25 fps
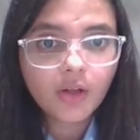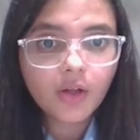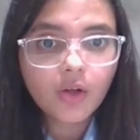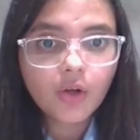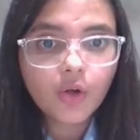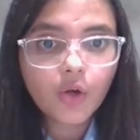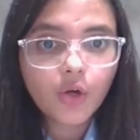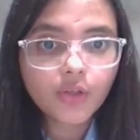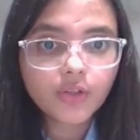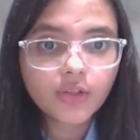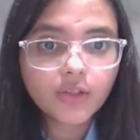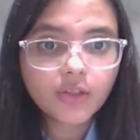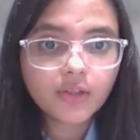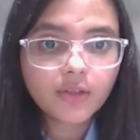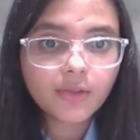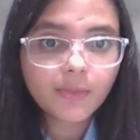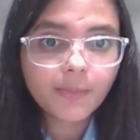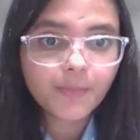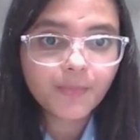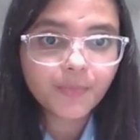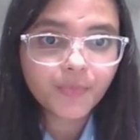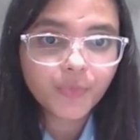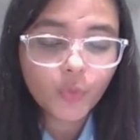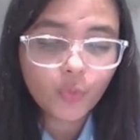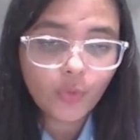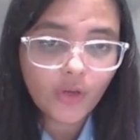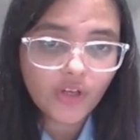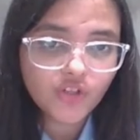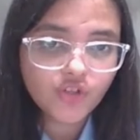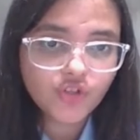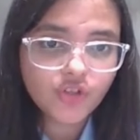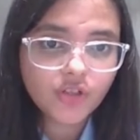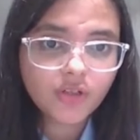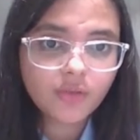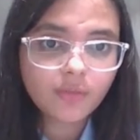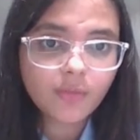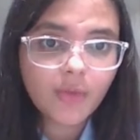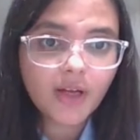on the
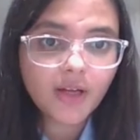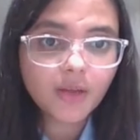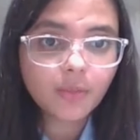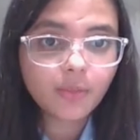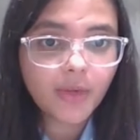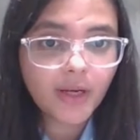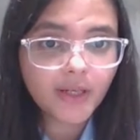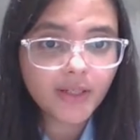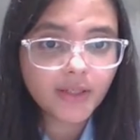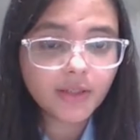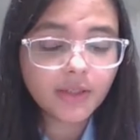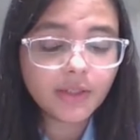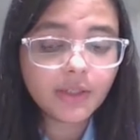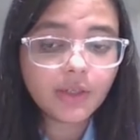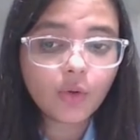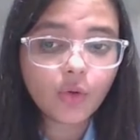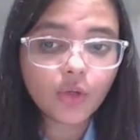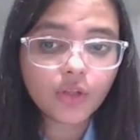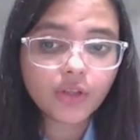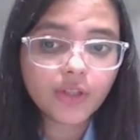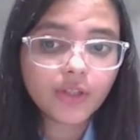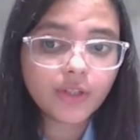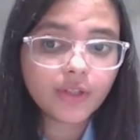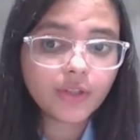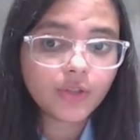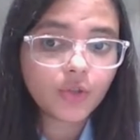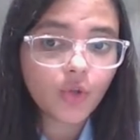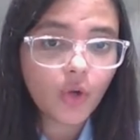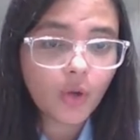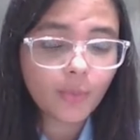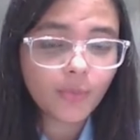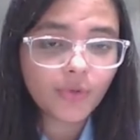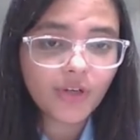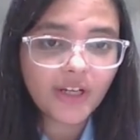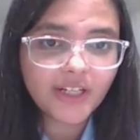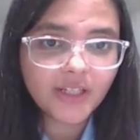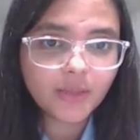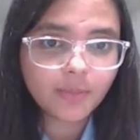question mark button on the top
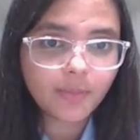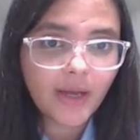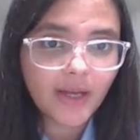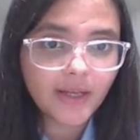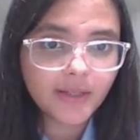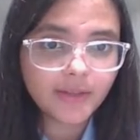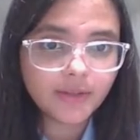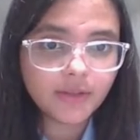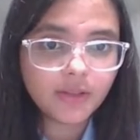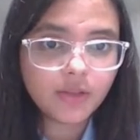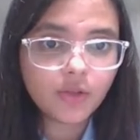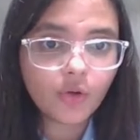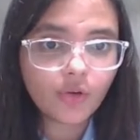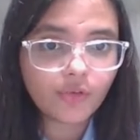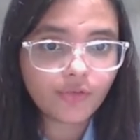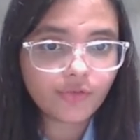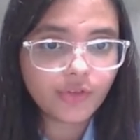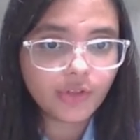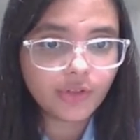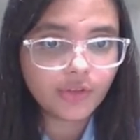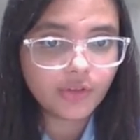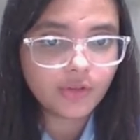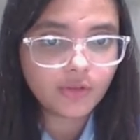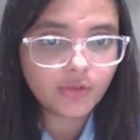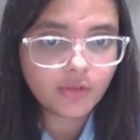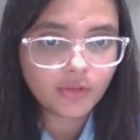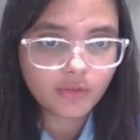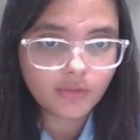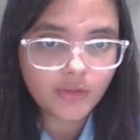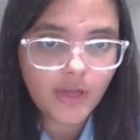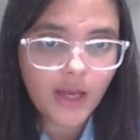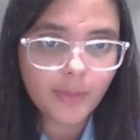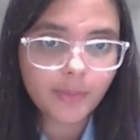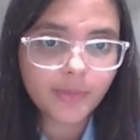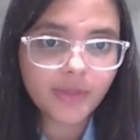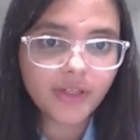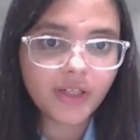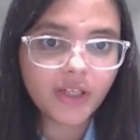right panel of the
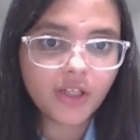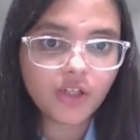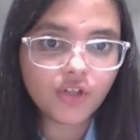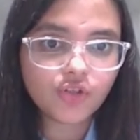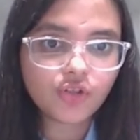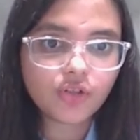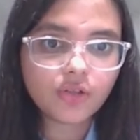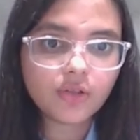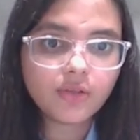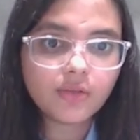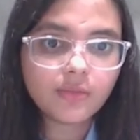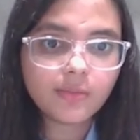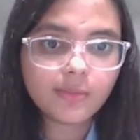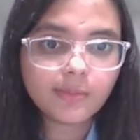application,